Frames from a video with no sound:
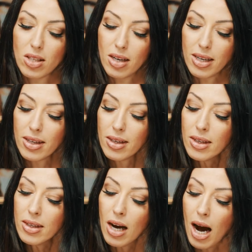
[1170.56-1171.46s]
study.
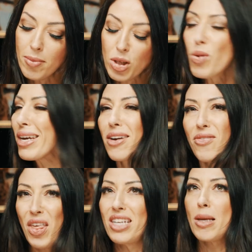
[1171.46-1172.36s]
Talking of
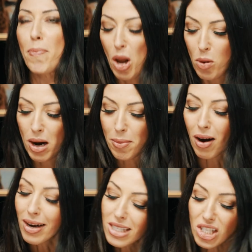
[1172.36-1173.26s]
things that blow my
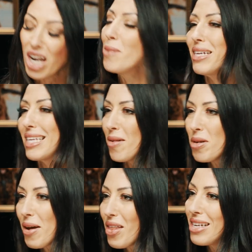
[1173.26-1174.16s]
mind, Jamie, tell me
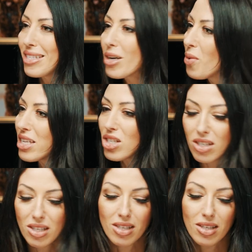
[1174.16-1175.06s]
about the listener
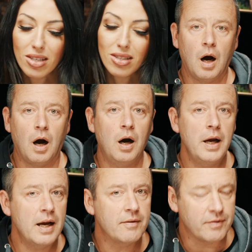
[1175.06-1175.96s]
questions.
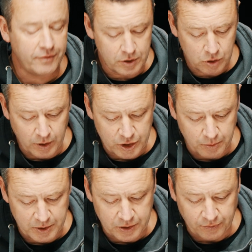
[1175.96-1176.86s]
I have the first
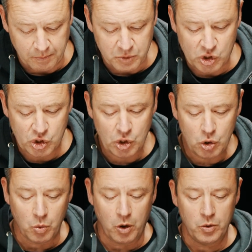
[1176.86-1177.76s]
question, which is from
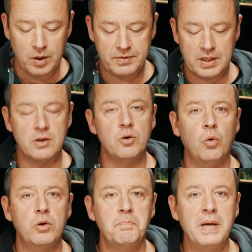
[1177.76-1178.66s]
Sue, who lives in
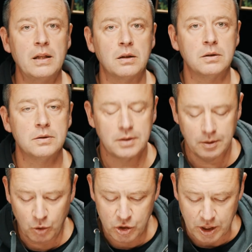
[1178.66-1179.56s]
North Piddle
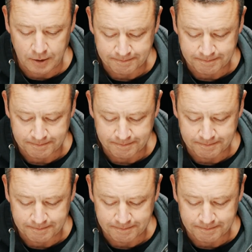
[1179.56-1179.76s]
in Worcester.